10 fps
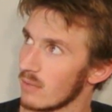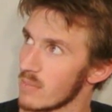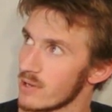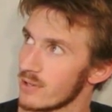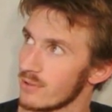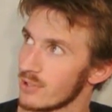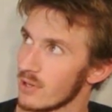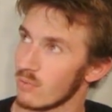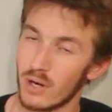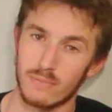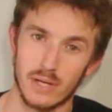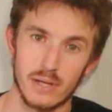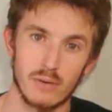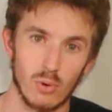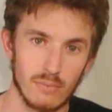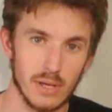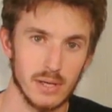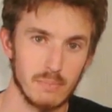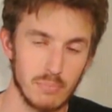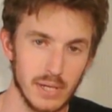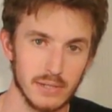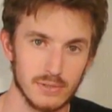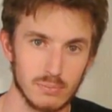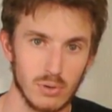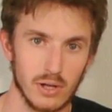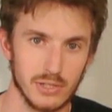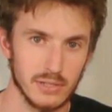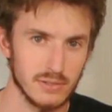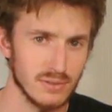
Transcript: I'm not too sure. One of my one of my biggest projects,